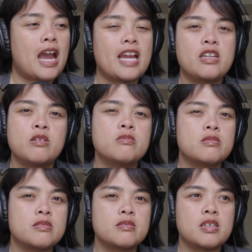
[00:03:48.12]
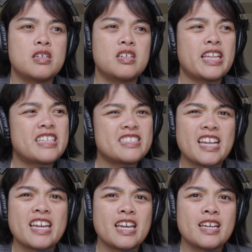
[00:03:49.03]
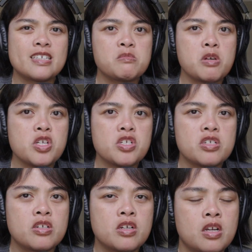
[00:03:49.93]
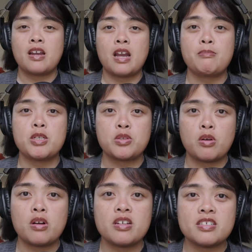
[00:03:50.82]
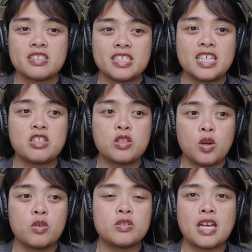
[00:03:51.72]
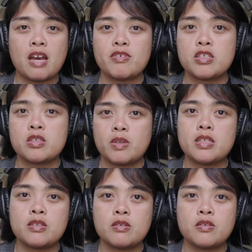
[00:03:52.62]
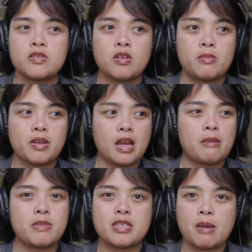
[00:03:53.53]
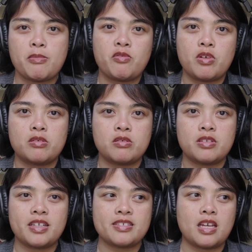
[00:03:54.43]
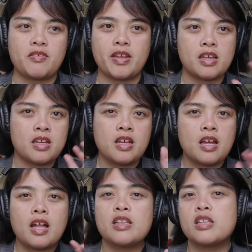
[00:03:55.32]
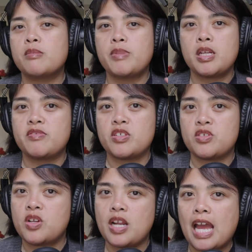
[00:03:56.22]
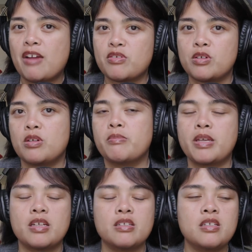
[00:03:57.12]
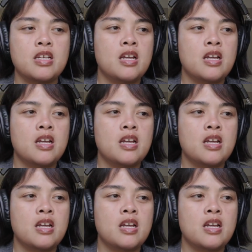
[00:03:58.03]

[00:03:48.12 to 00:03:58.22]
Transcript: I don't like snacking as much. I'm notoriously known to have a sweet tooth, so I'm the type of one who likes to have like a little bit of dessert after a meal.